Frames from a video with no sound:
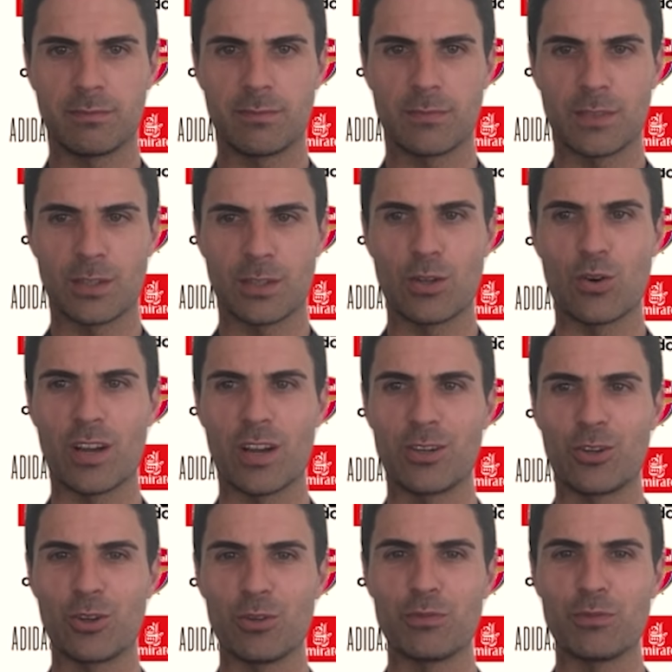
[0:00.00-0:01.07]
No, I'm
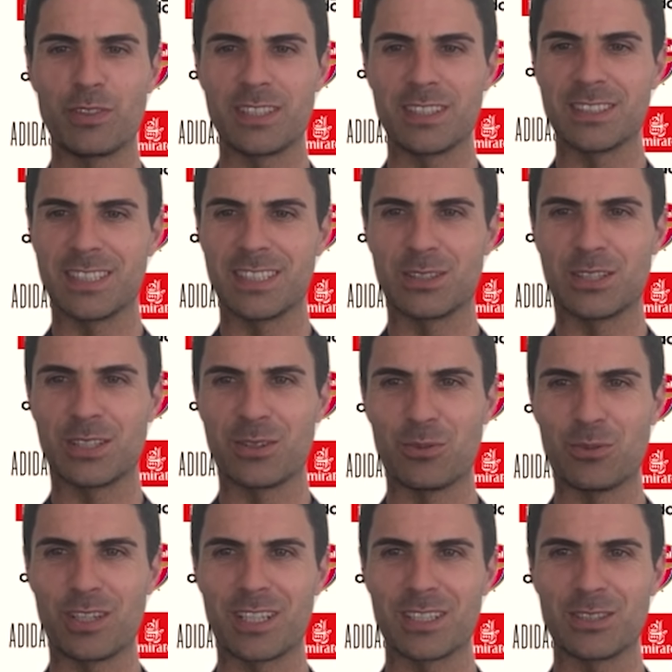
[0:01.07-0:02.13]
confident that uh,
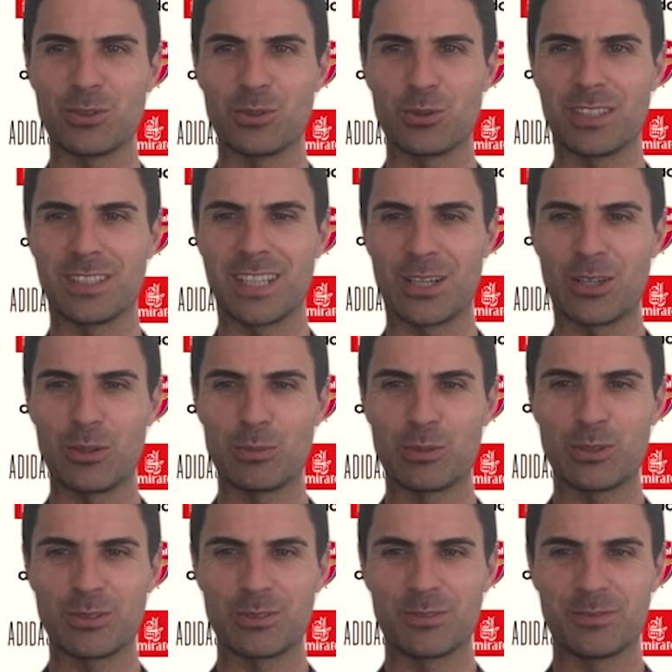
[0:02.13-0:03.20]
we can do it. I hope so.